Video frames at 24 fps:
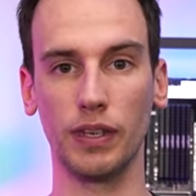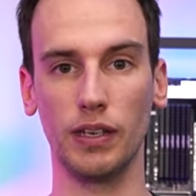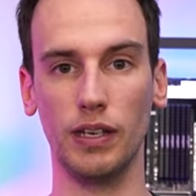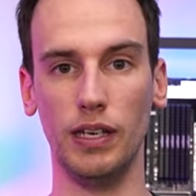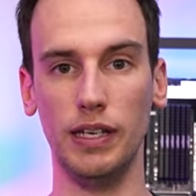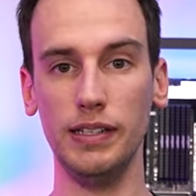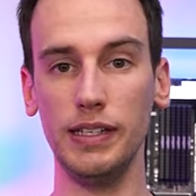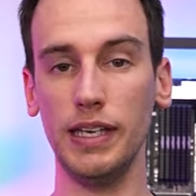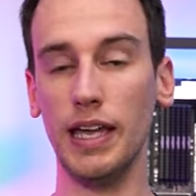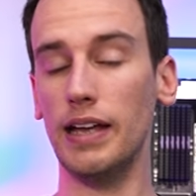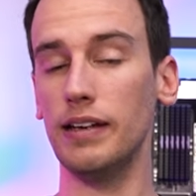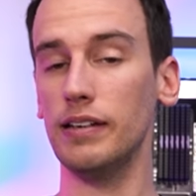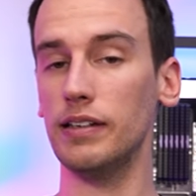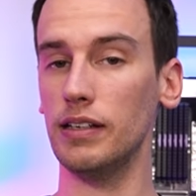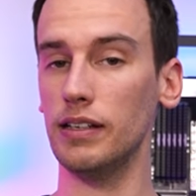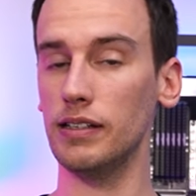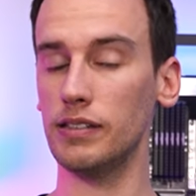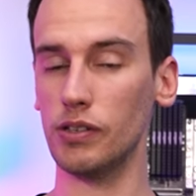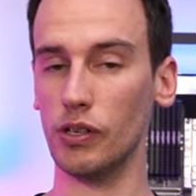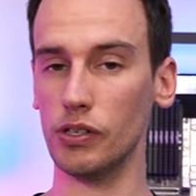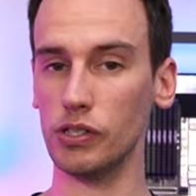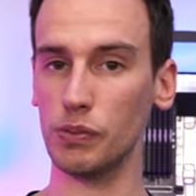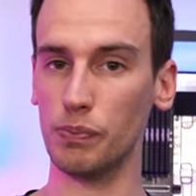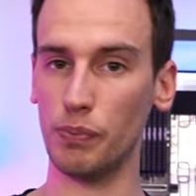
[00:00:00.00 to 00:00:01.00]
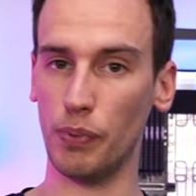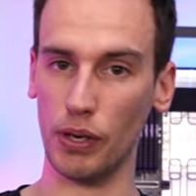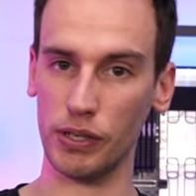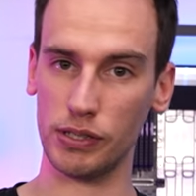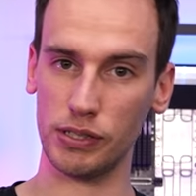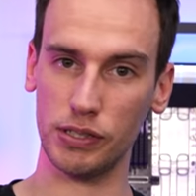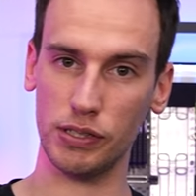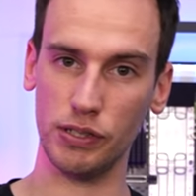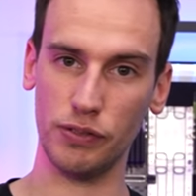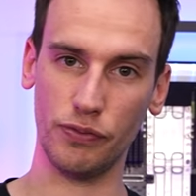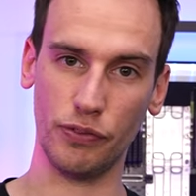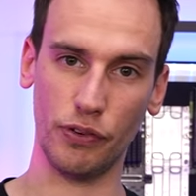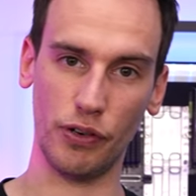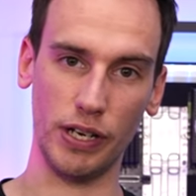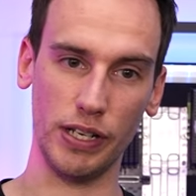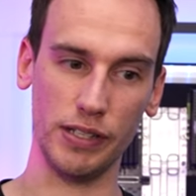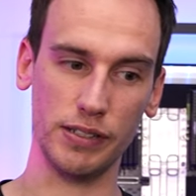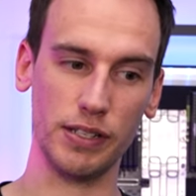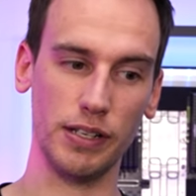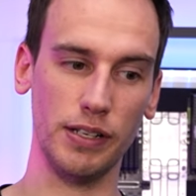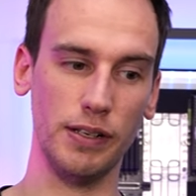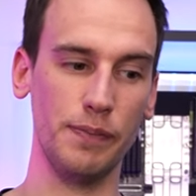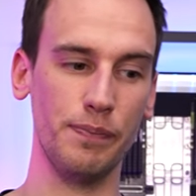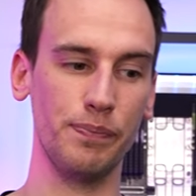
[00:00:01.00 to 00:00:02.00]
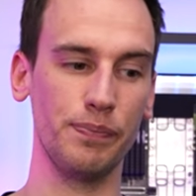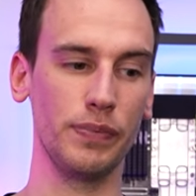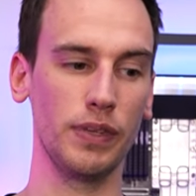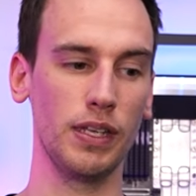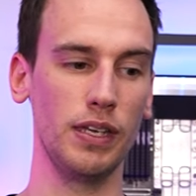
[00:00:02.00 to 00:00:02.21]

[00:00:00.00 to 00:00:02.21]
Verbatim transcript: In the end, it's also positive for Intel,